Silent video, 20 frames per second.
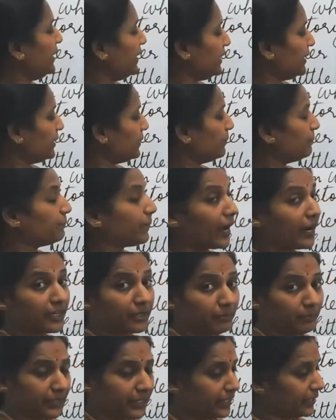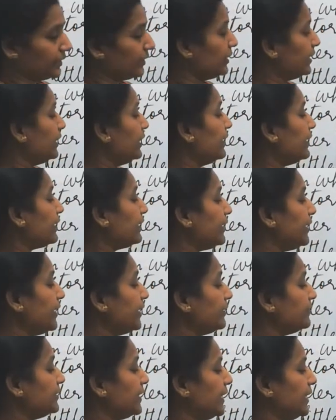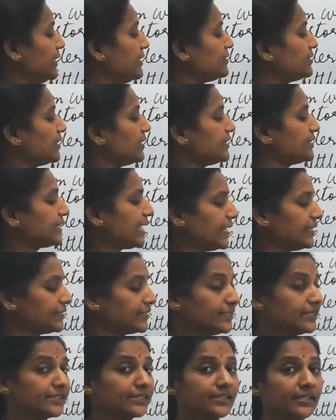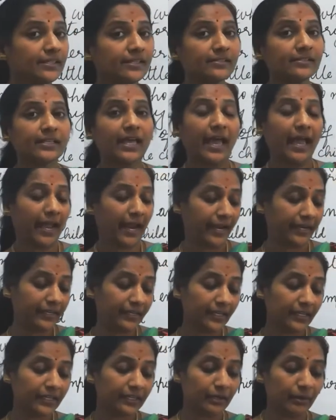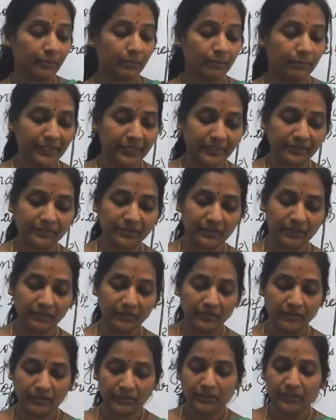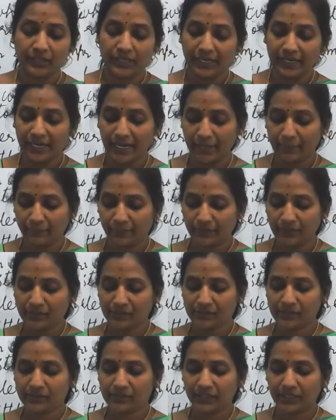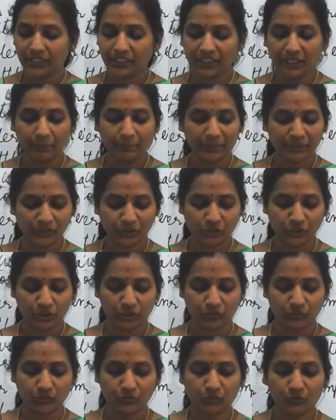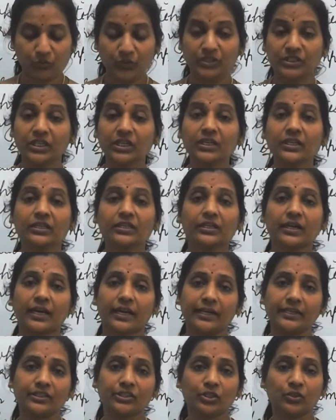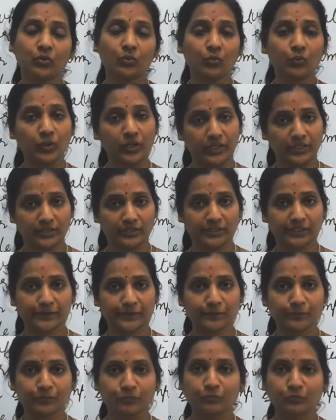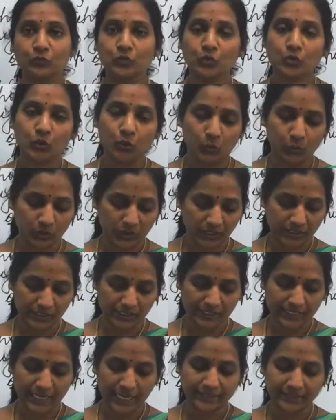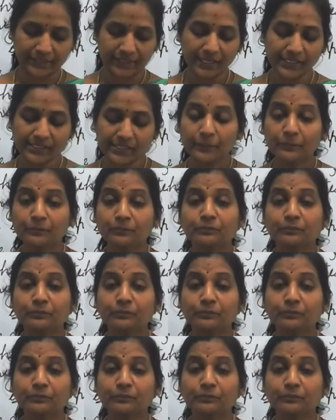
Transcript: B, part B. Read these sentences and complete the labels in the picture with the correct words. So, it is like this.